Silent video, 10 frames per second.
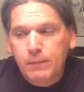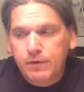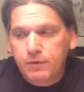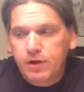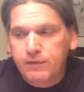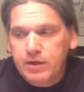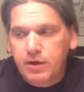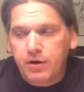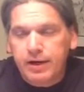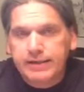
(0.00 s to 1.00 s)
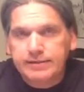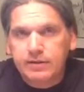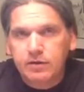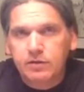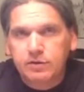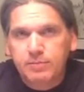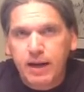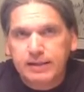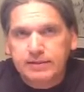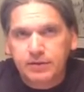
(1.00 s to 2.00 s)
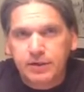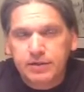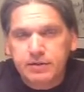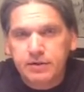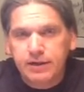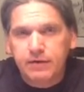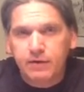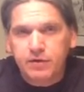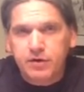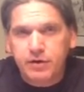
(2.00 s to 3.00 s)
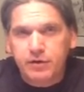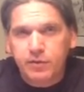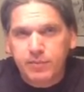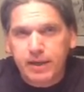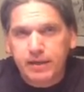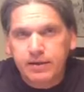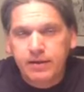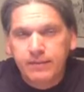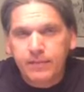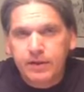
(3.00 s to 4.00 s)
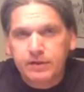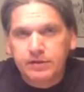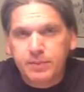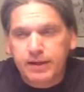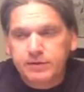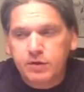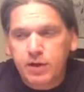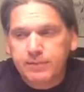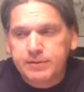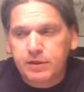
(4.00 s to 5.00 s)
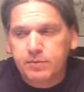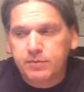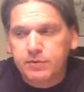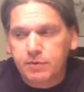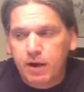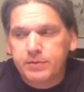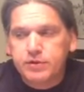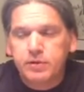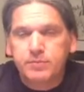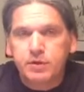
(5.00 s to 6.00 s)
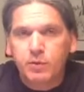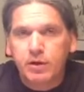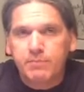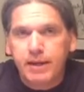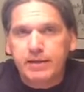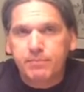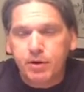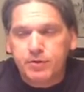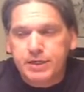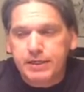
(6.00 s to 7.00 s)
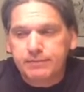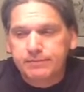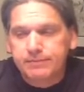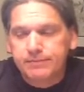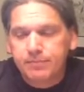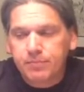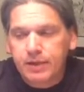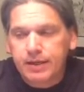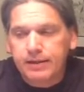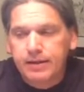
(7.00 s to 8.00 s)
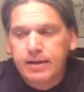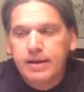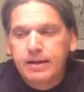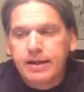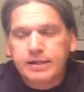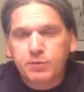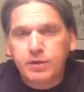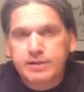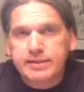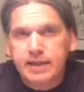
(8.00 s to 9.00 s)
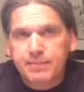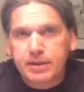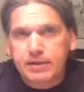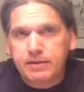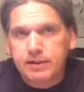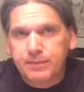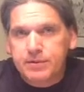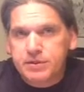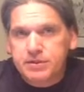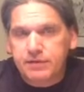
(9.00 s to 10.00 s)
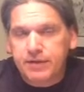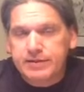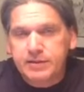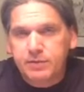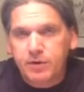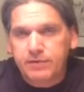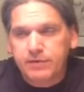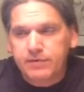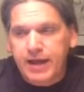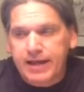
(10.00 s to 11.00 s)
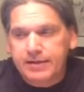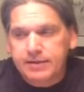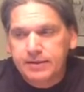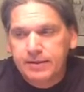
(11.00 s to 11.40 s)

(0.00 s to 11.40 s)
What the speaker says: The rough ER has little spots on it in all the drawings we made. The little spots are ribosomes. Ribosomes are what make protein. Okay. Next word is lipid. Lipid, just a fancy word for fat.